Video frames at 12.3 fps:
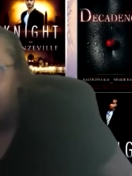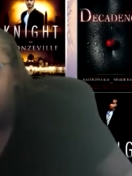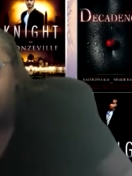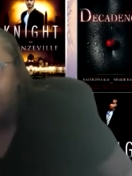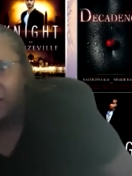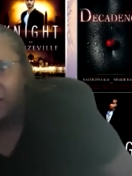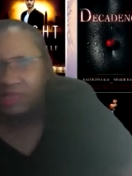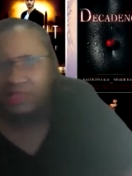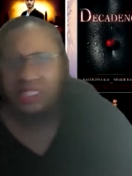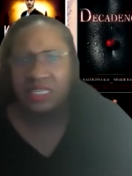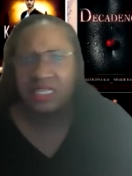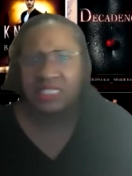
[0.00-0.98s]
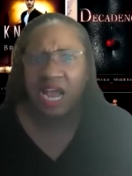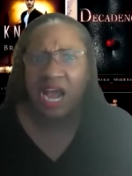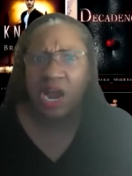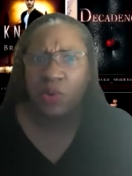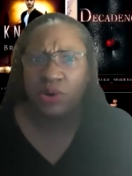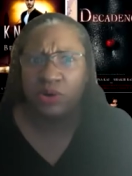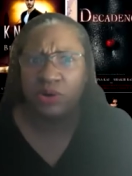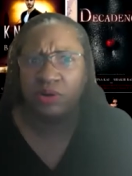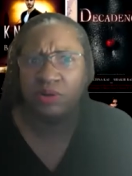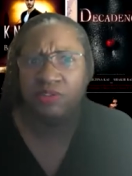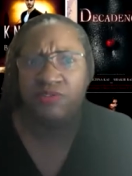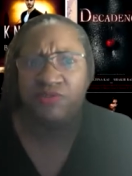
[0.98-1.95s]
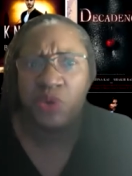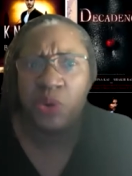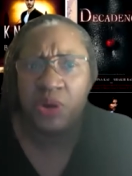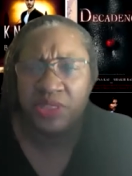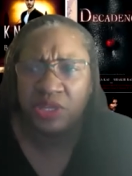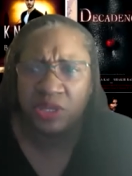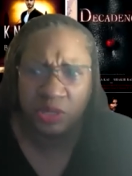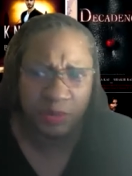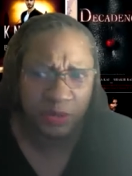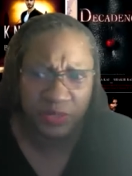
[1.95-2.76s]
And this is our fourth cookbook.